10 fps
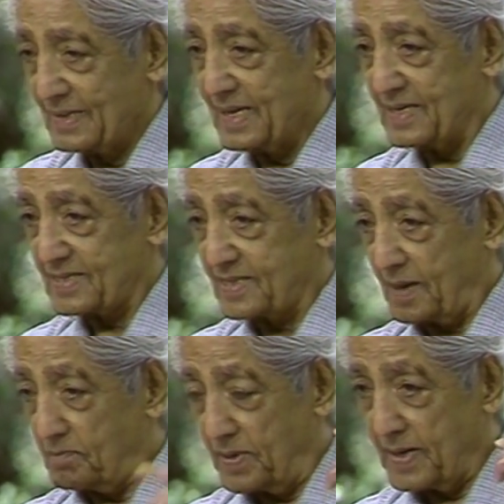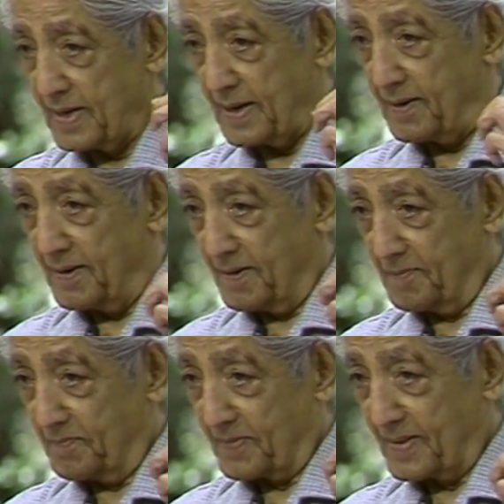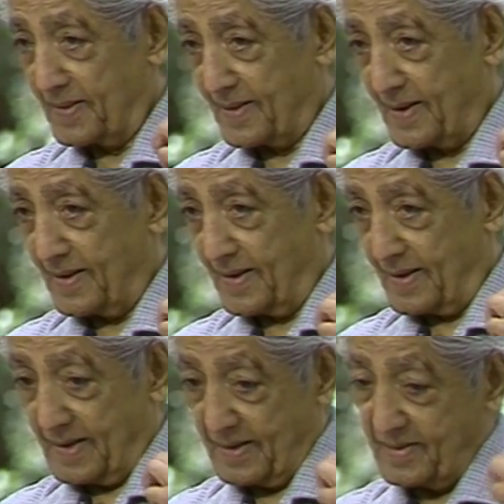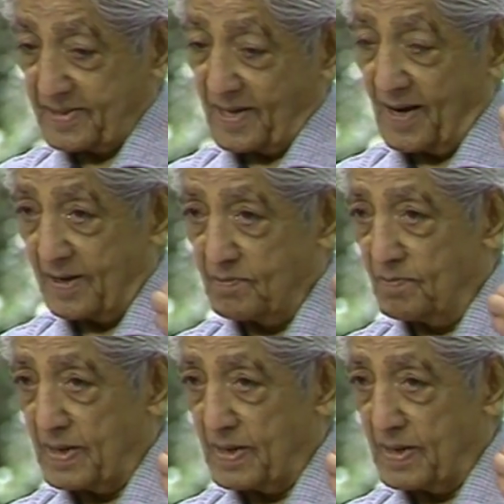there is somebody inside